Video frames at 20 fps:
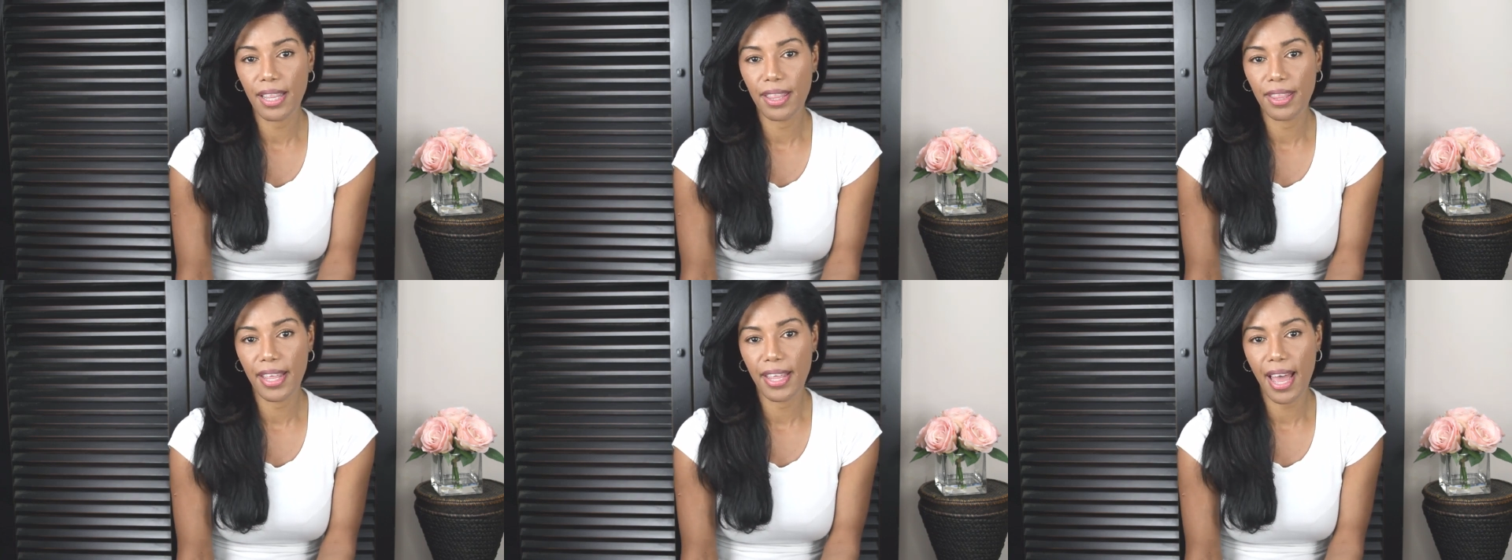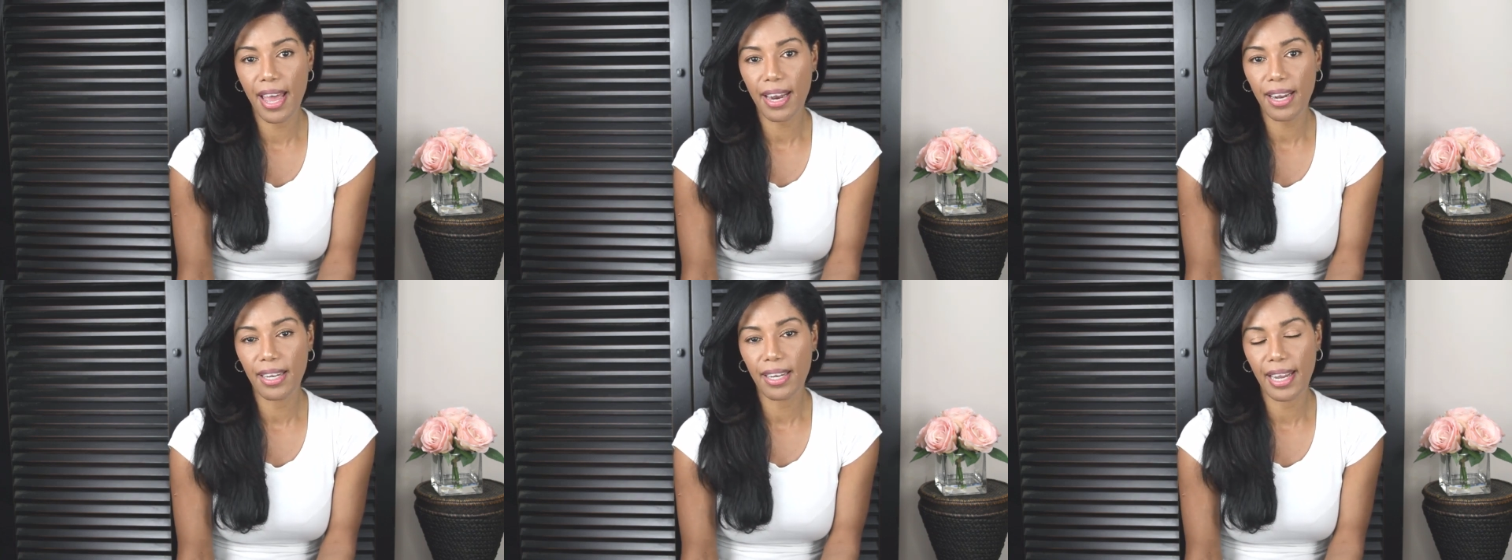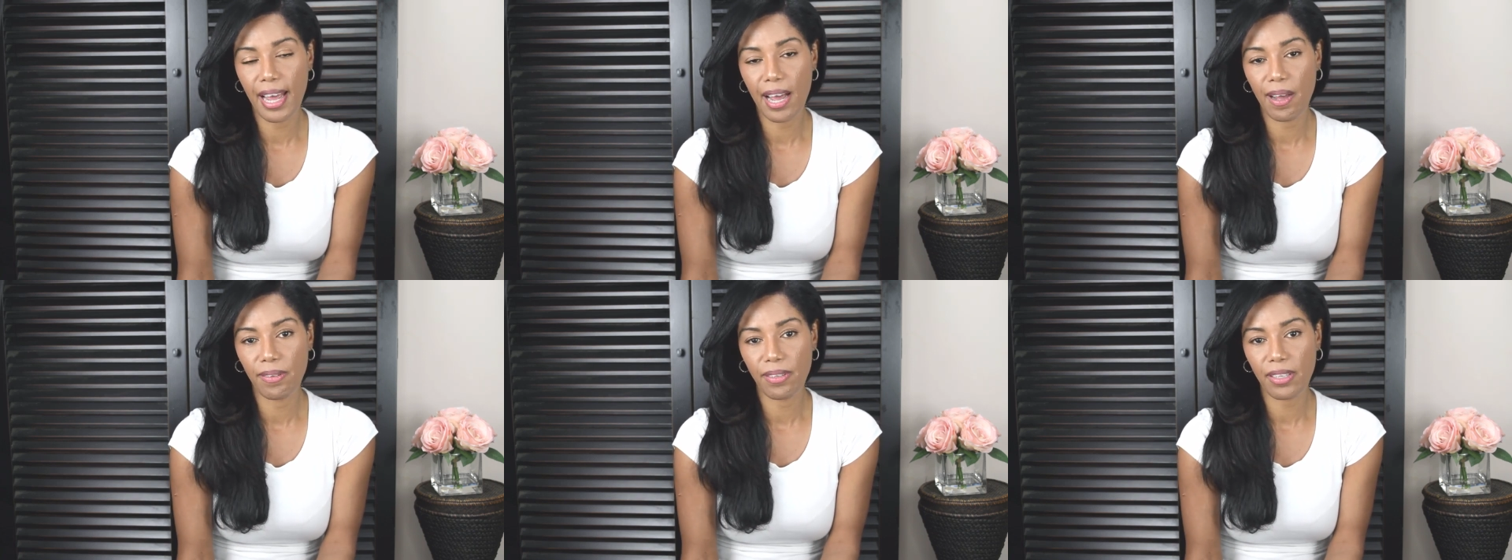and that
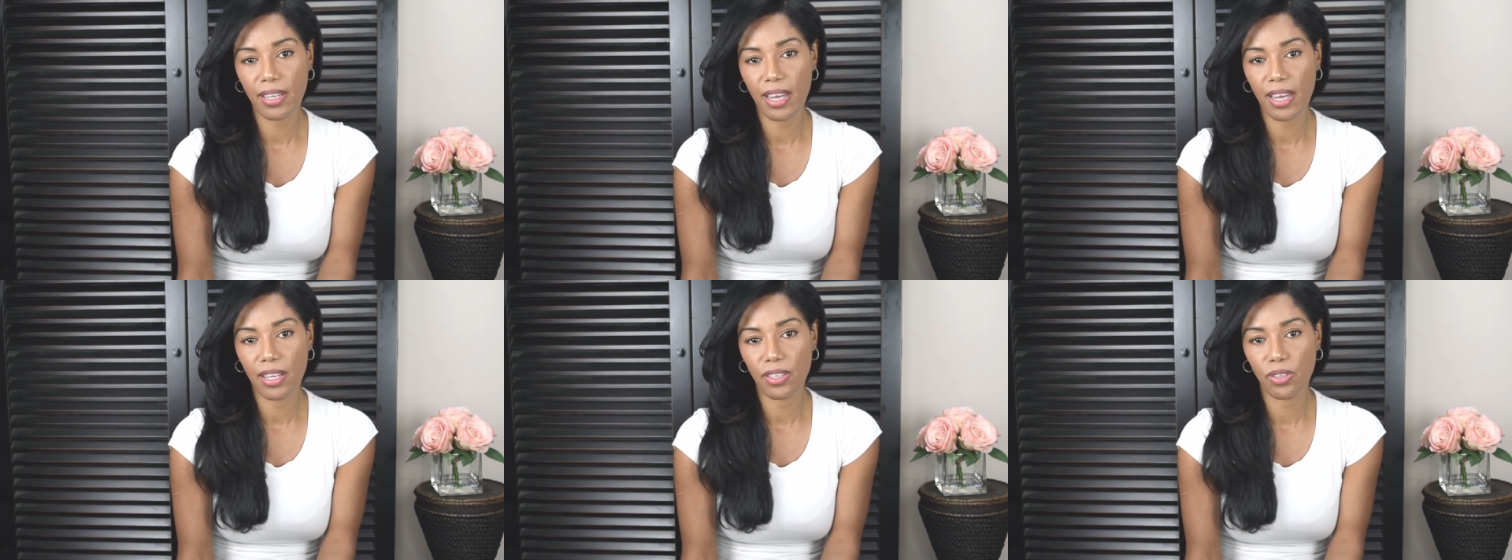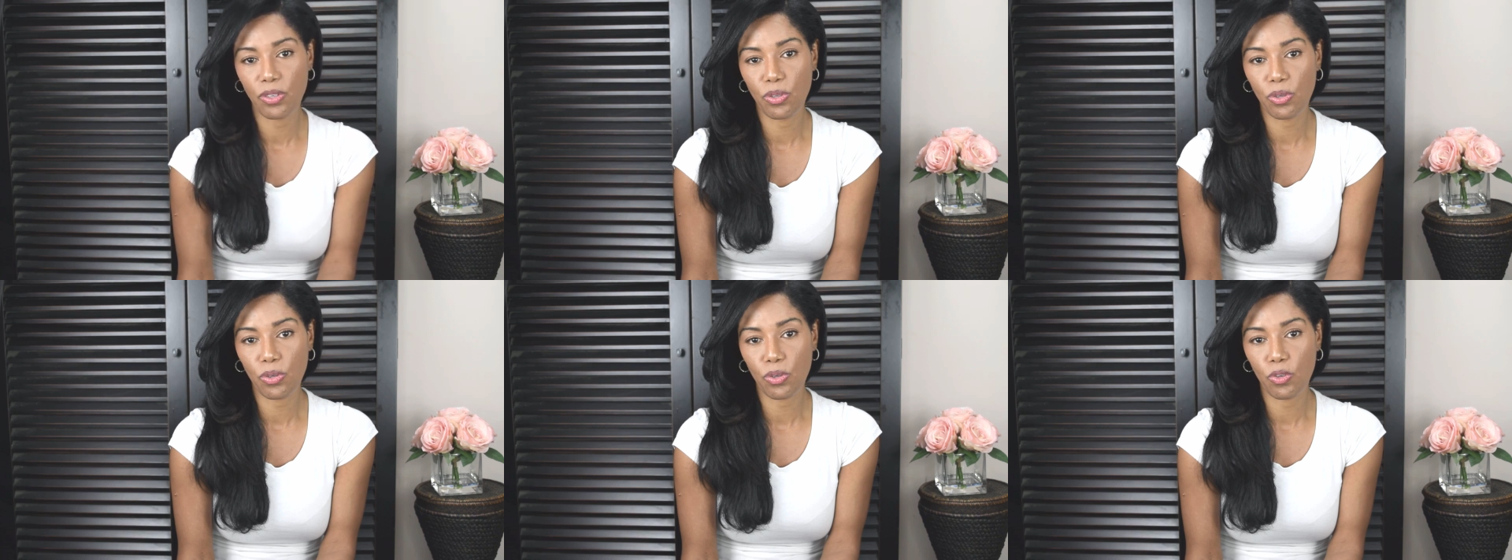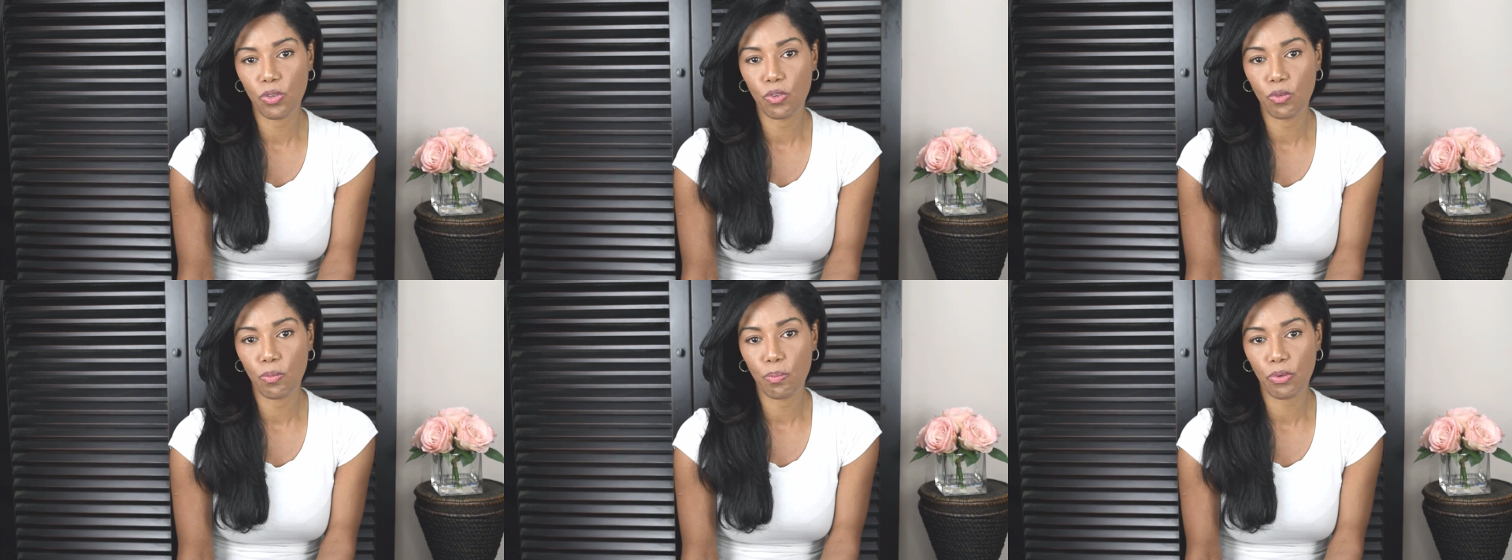allows us to